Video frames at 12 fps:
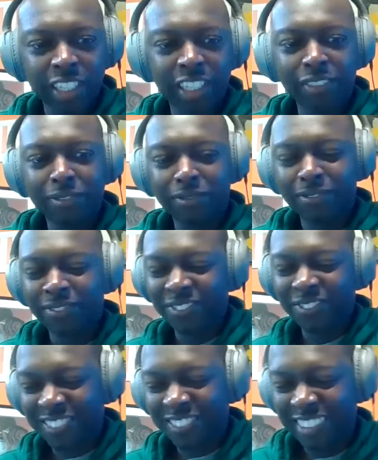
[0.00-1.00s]
know,
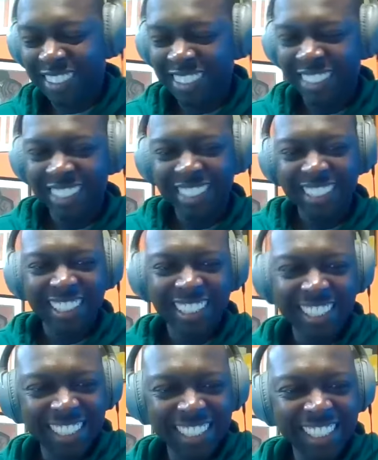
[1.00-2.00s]
yes, it is. Yes,
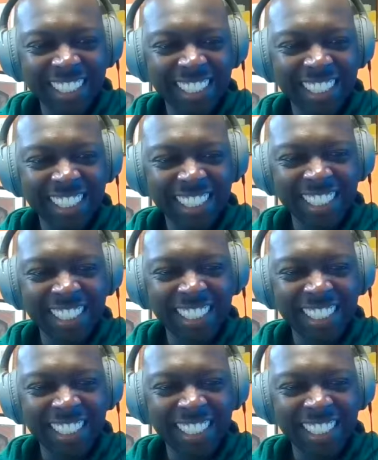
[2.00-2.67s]
his name is on the sign. I